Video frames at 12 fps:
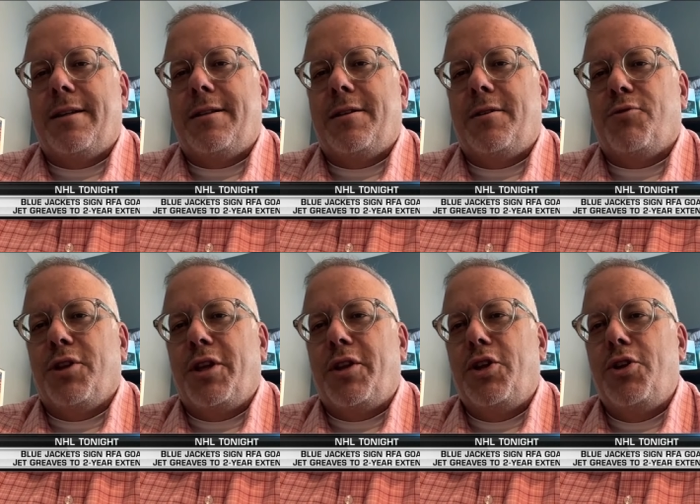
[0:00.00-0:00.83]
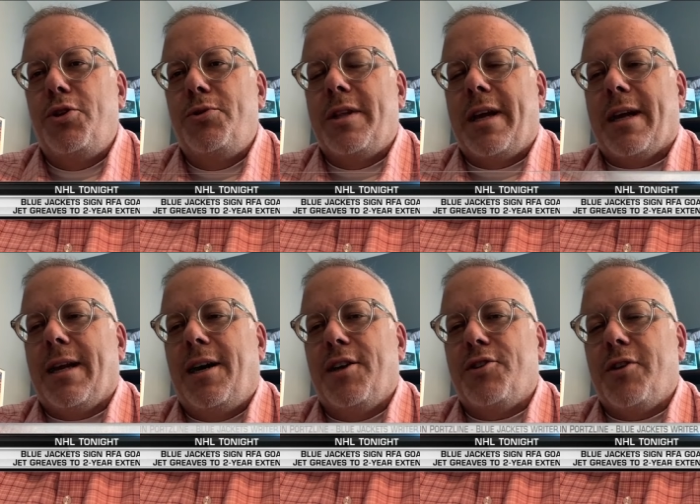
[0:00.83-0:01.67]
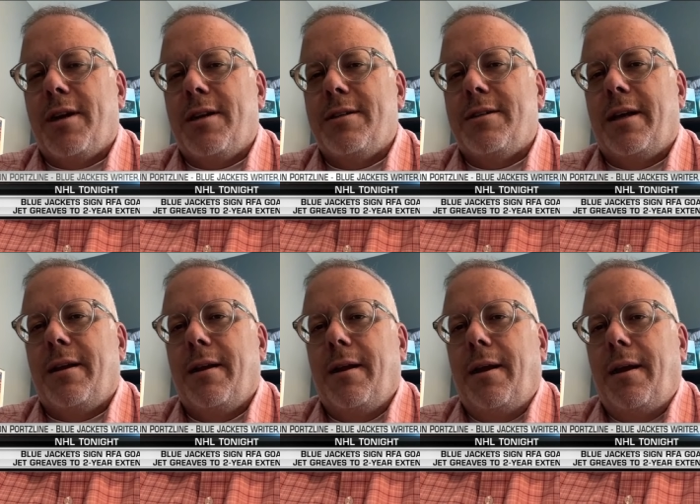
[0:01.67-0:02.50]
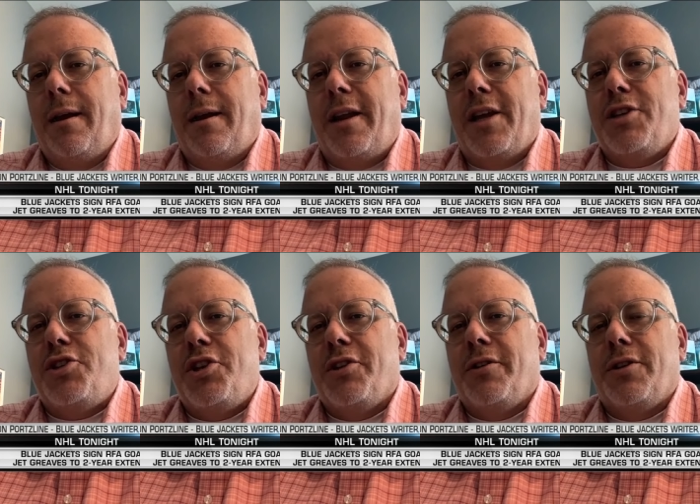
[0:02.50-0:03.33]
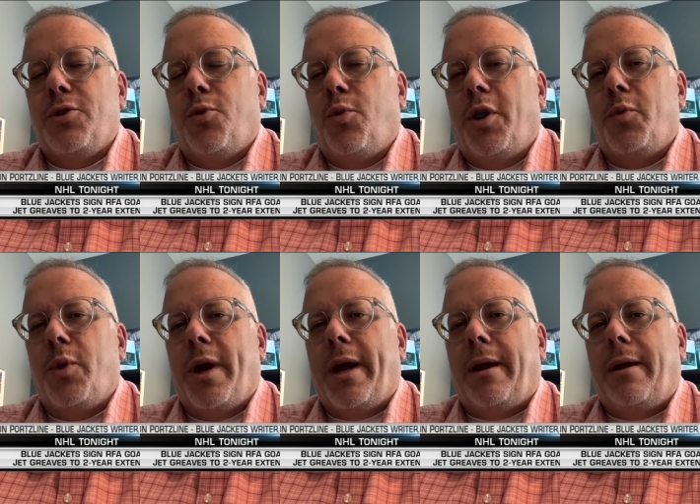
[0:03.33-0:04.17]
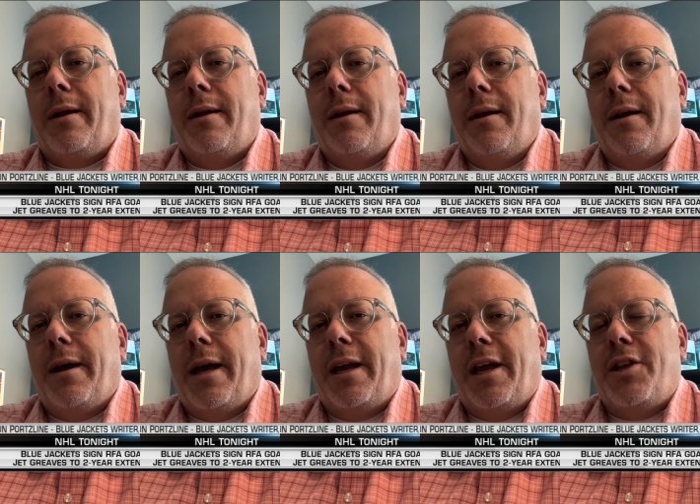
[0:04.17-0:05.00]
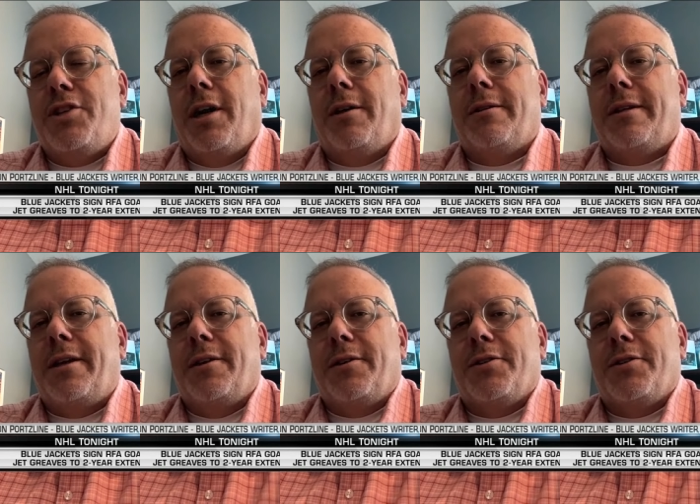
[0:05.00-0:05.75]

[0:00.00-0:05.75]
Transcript: That's really the news of that contract is that next year it's a one way NHL deal.